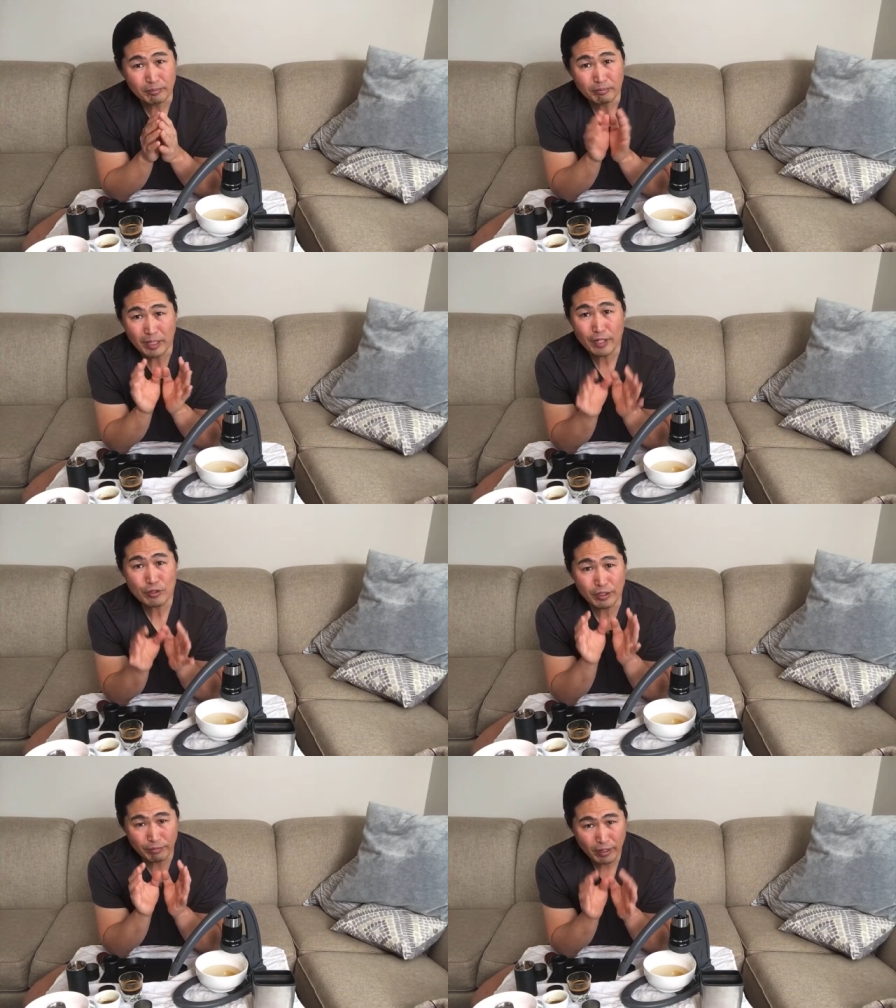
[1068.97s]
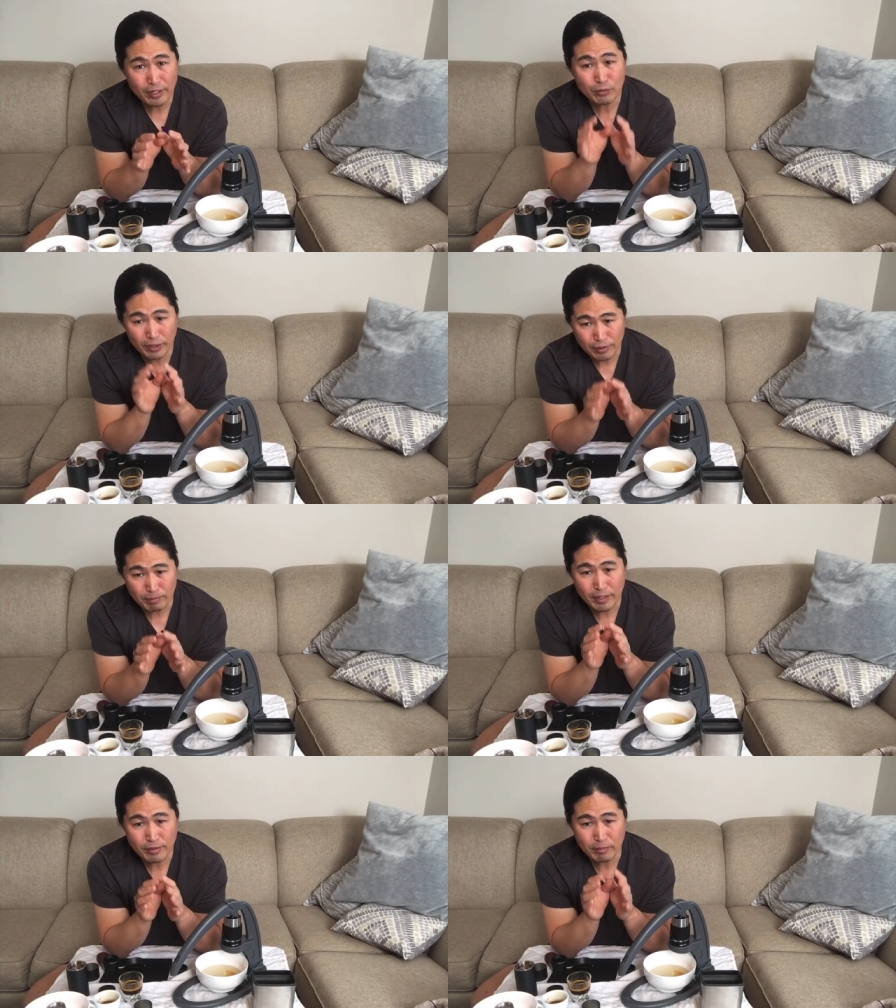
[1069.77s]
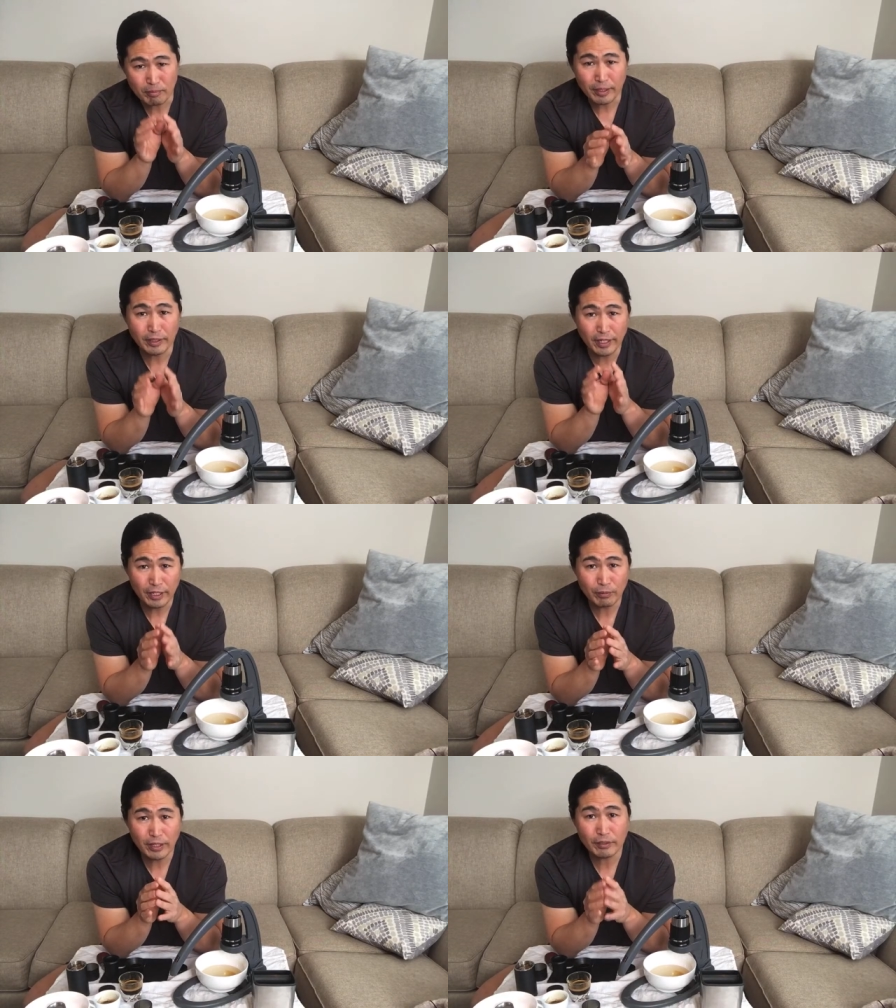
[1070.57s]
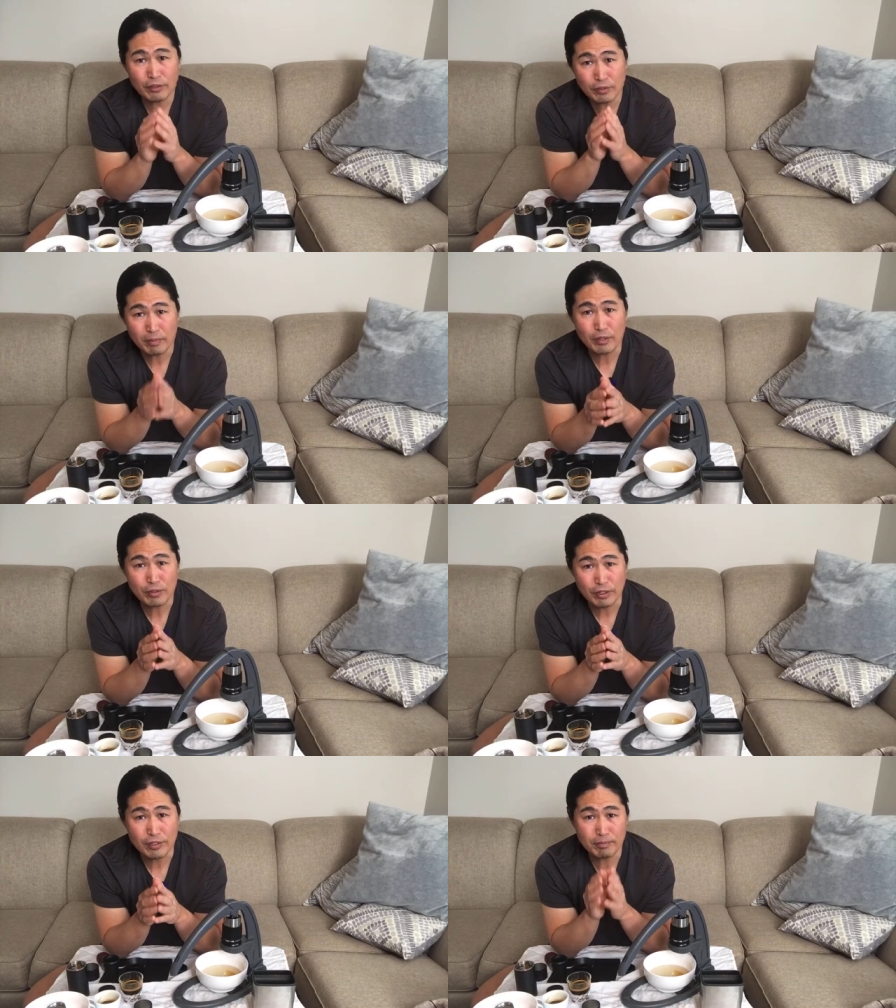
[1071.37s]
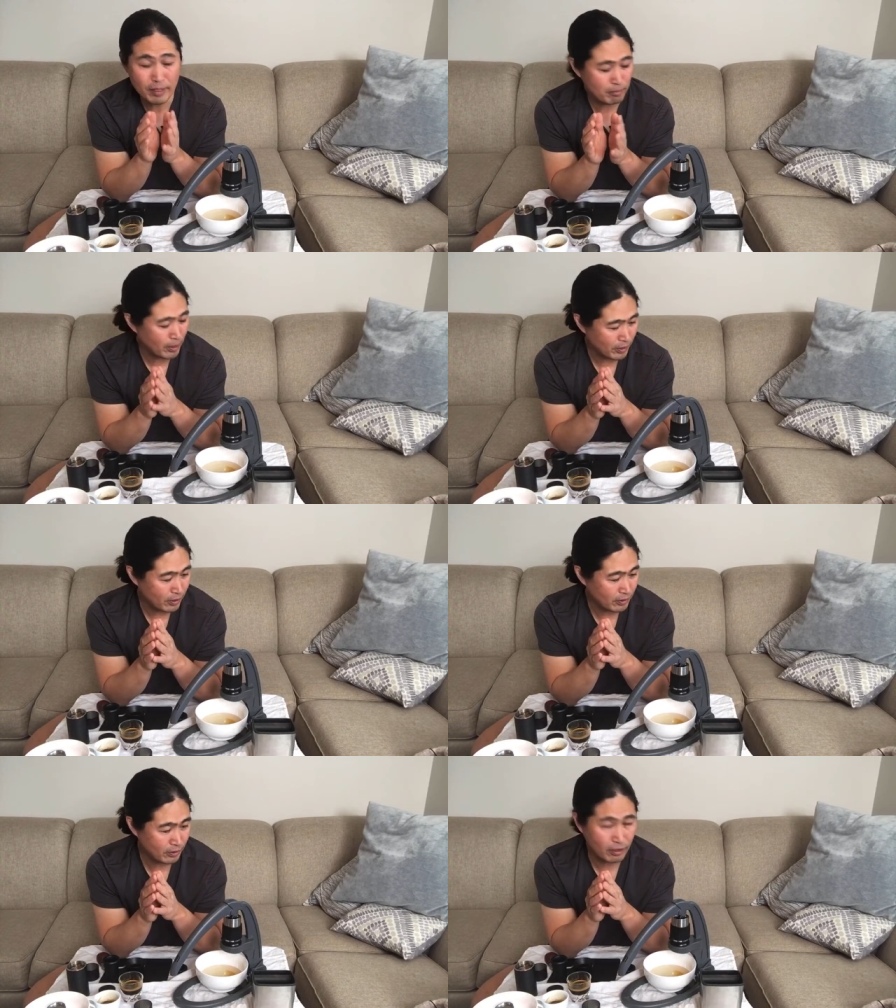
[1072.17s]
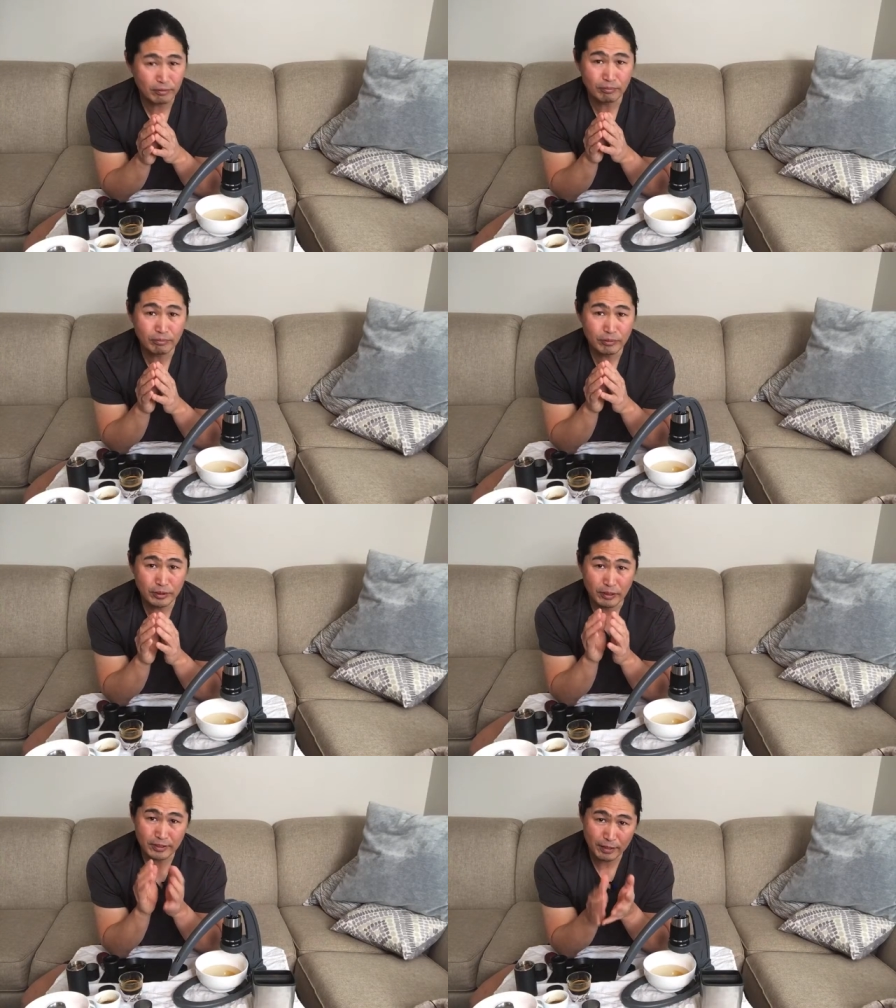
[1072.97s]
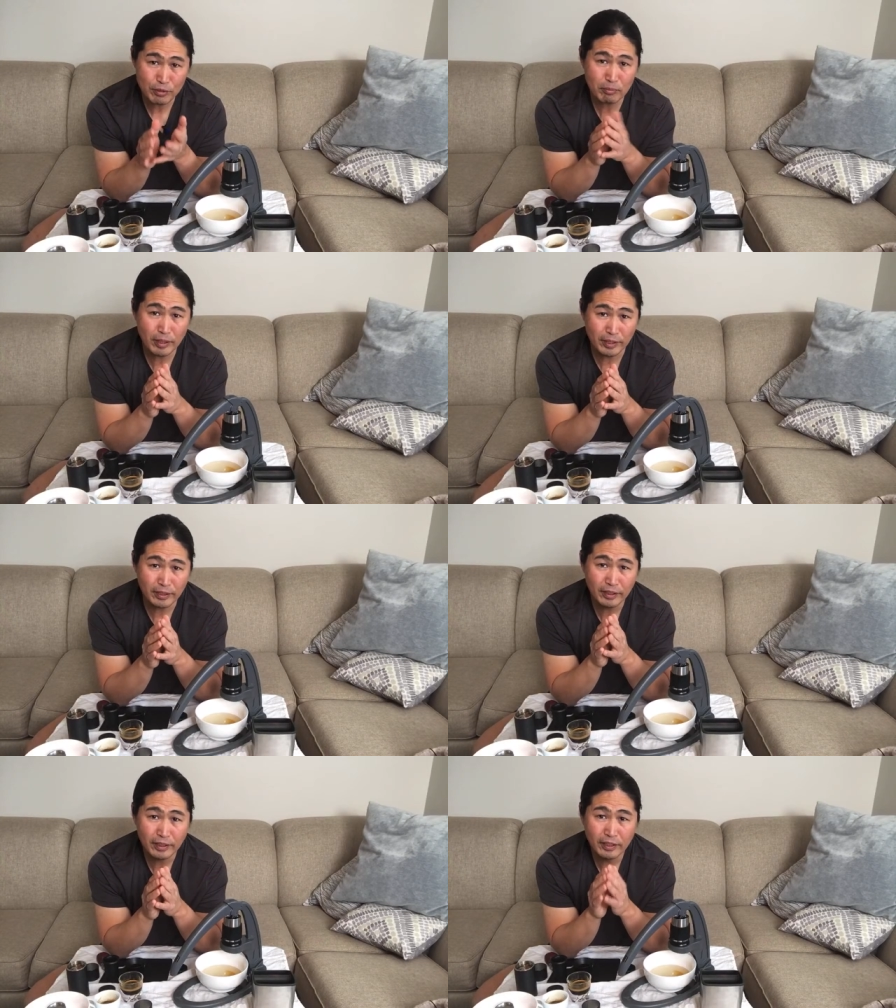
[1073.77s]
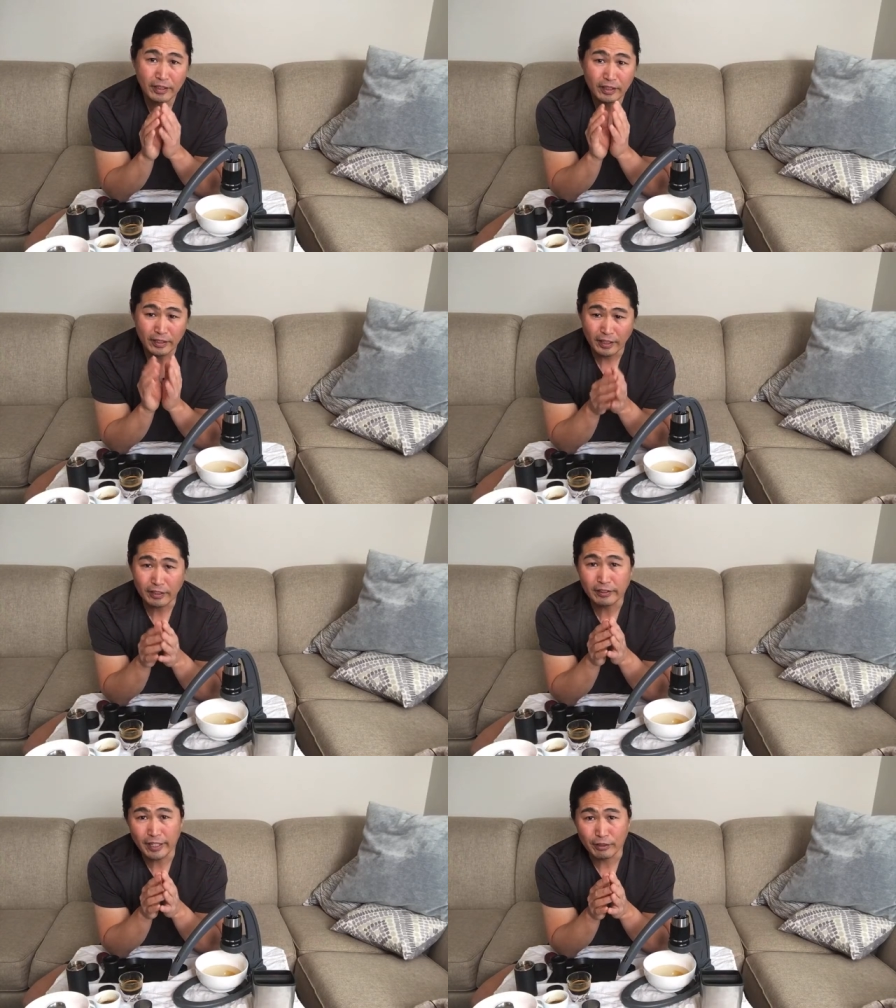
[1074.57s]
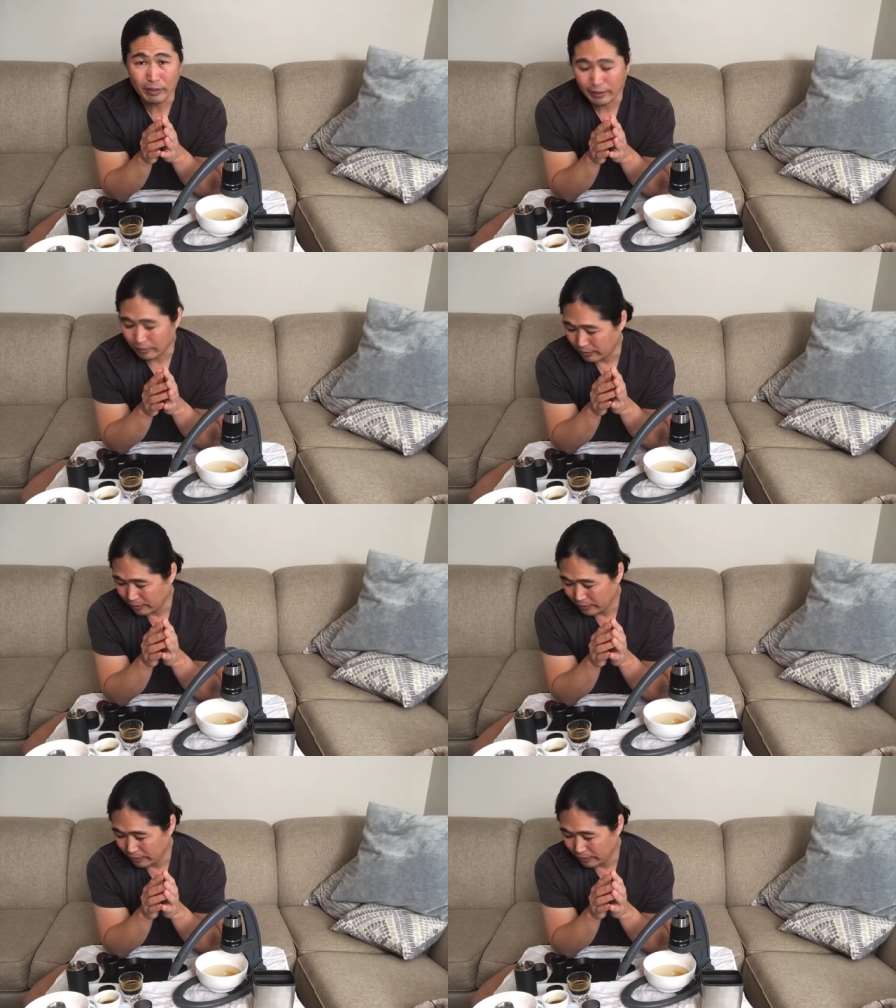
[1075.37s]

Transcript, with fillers: make sure if you guys want to spend some money on hand grinder, just make sure spend money, you know, save some money, get a good hand grinder.